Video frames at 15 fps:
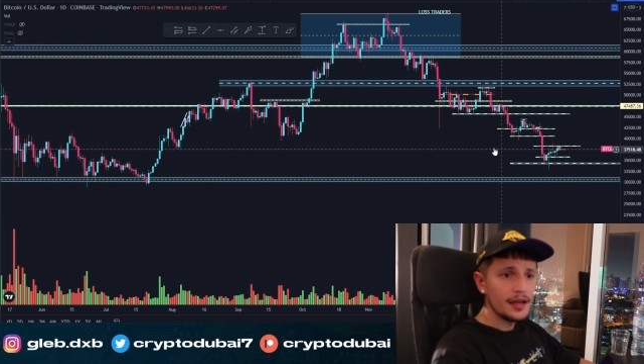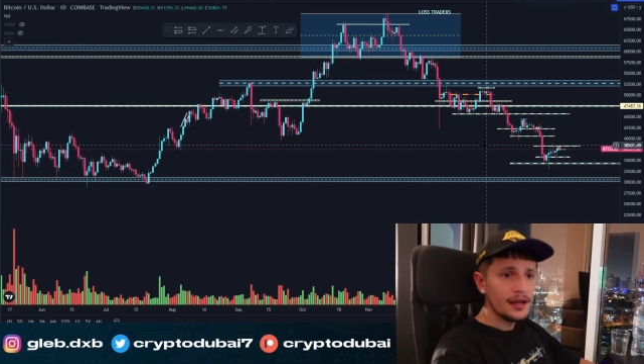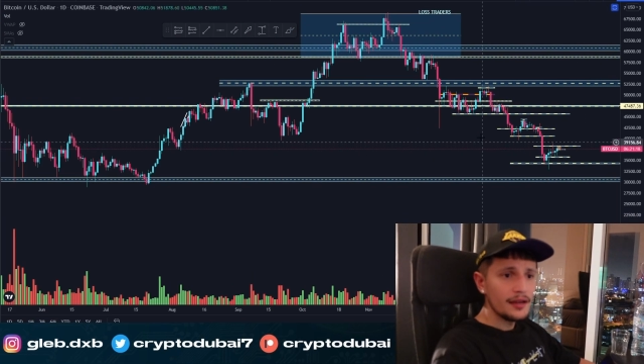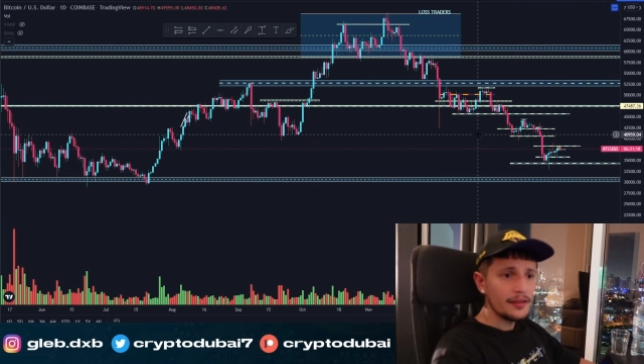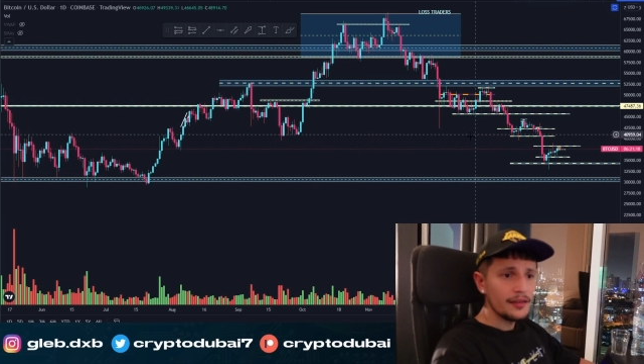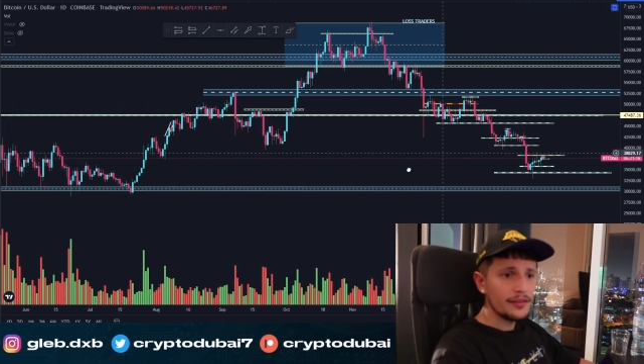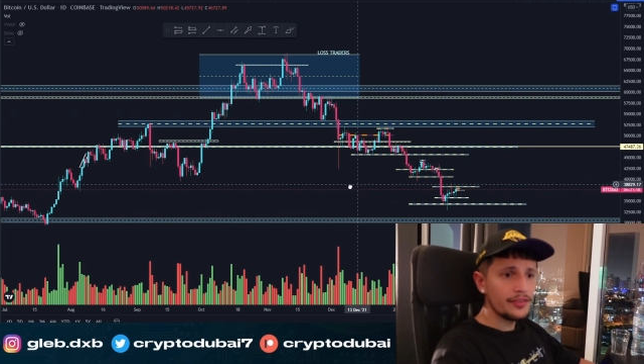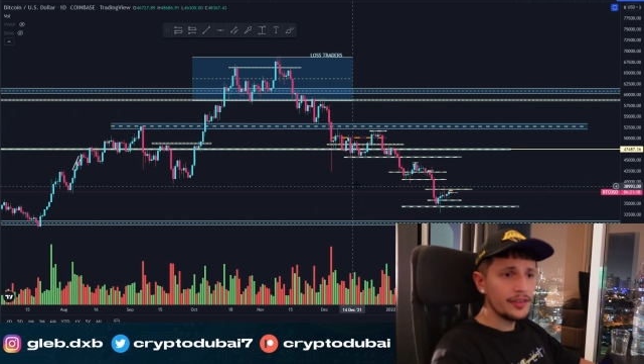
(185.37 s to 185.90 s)
The
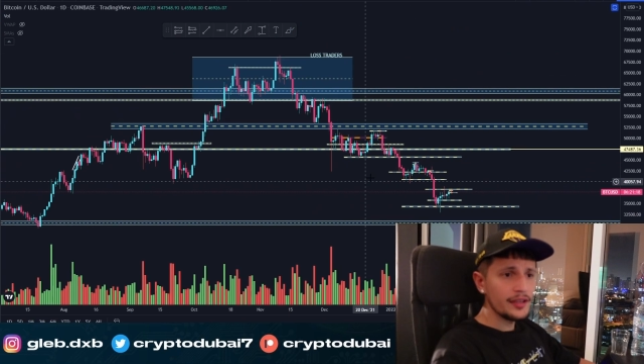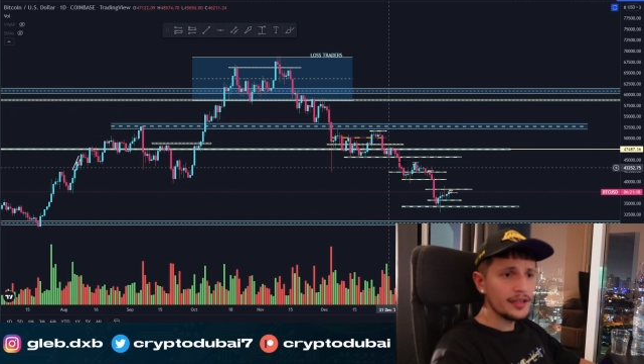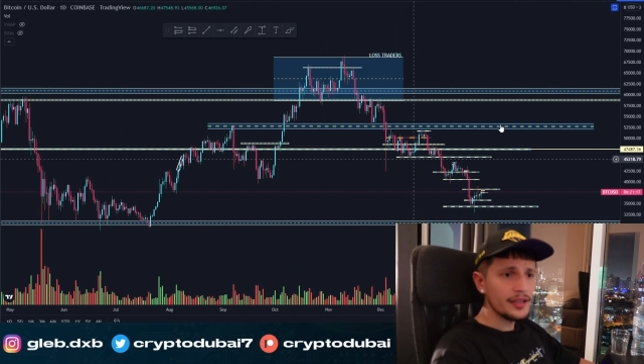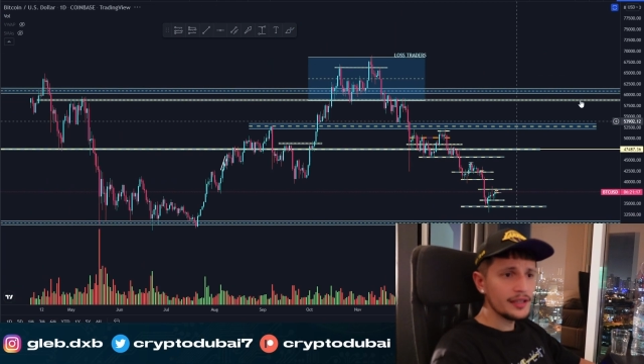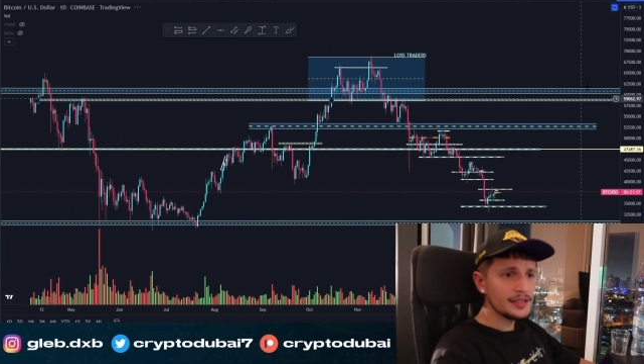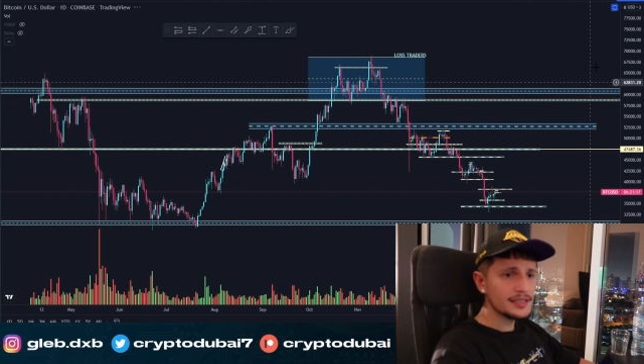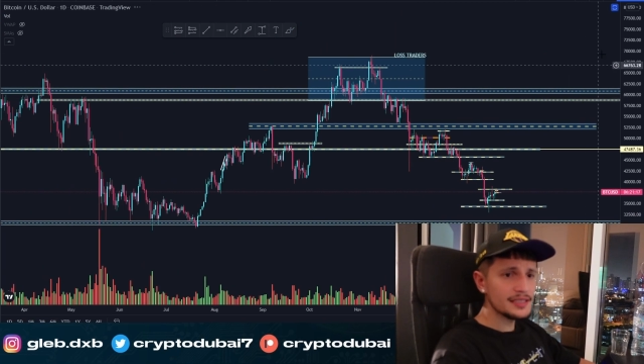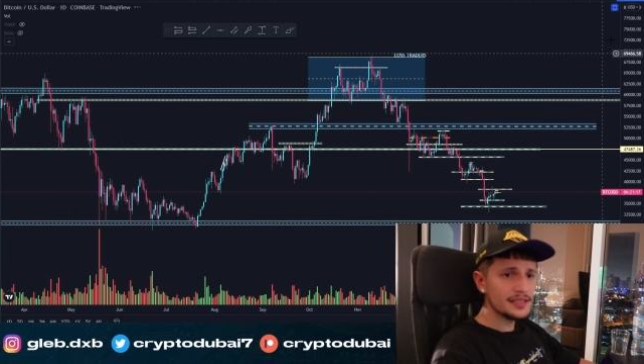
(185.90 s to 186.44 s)
thing
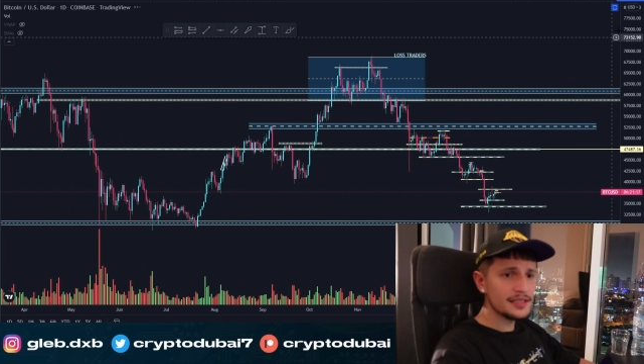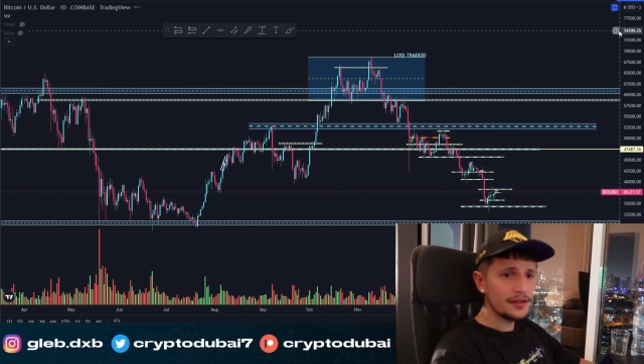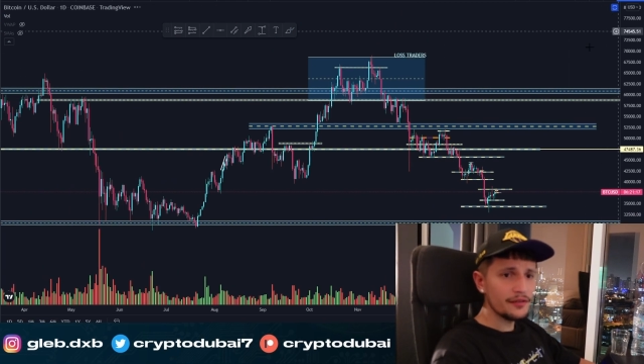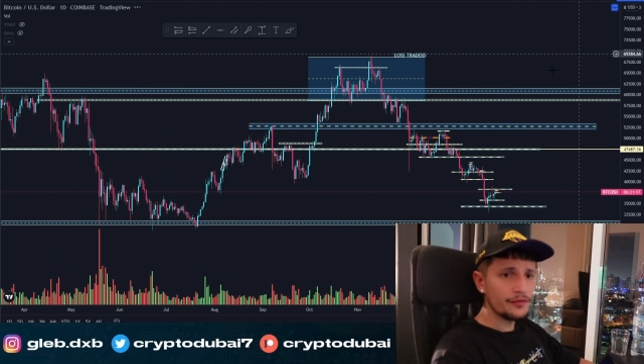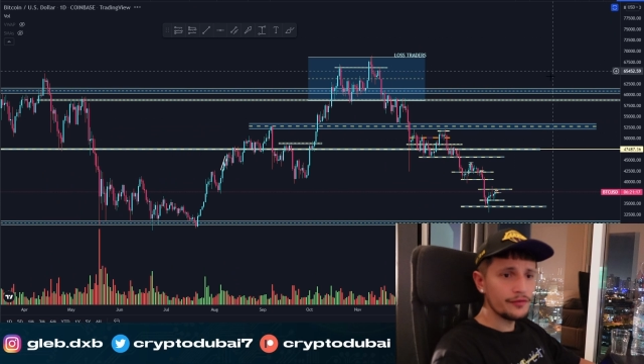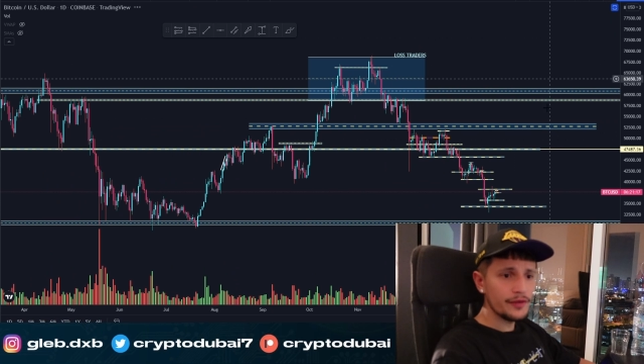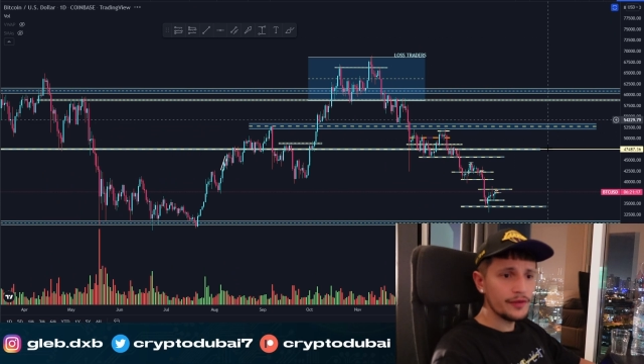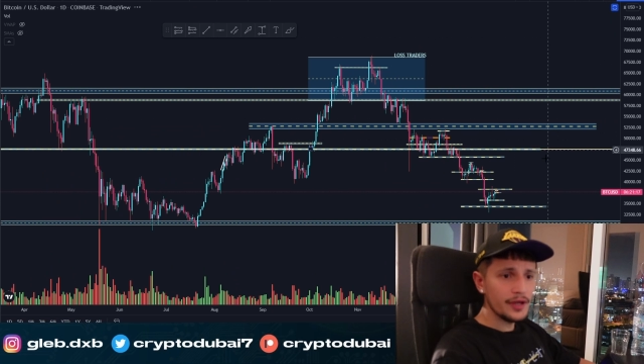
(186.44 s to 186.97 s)
is,
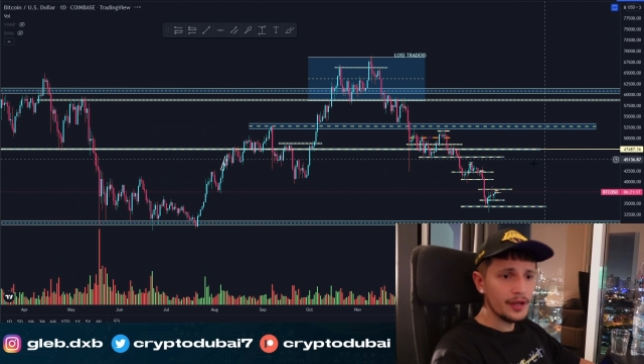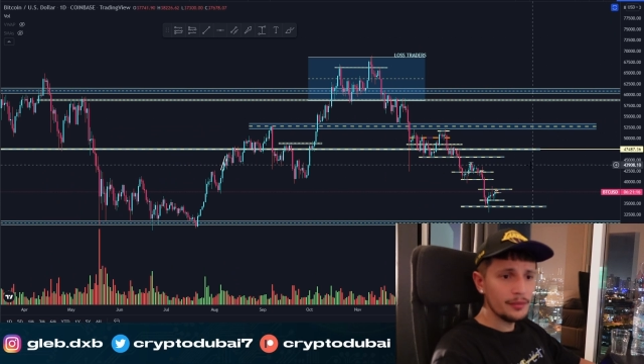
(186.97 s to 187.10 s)
um,